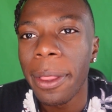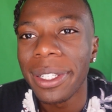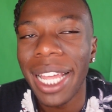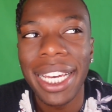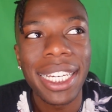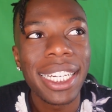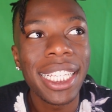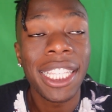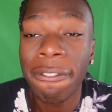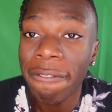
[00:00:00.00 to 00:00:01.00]
Like,
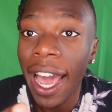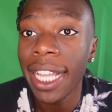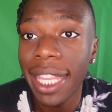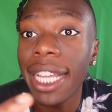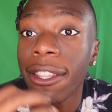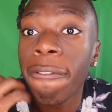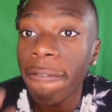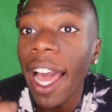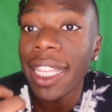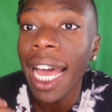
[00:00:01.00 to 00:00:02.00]
the fact
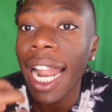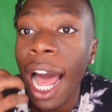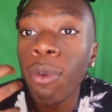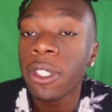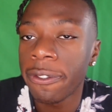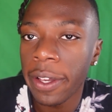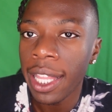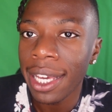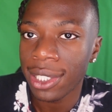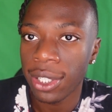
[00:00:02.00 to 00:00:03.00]
that I was
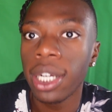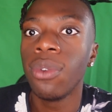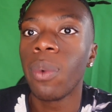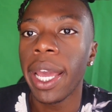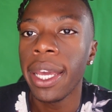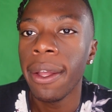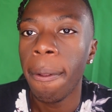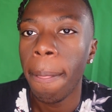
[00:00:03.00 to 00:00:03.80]
feeling a certain way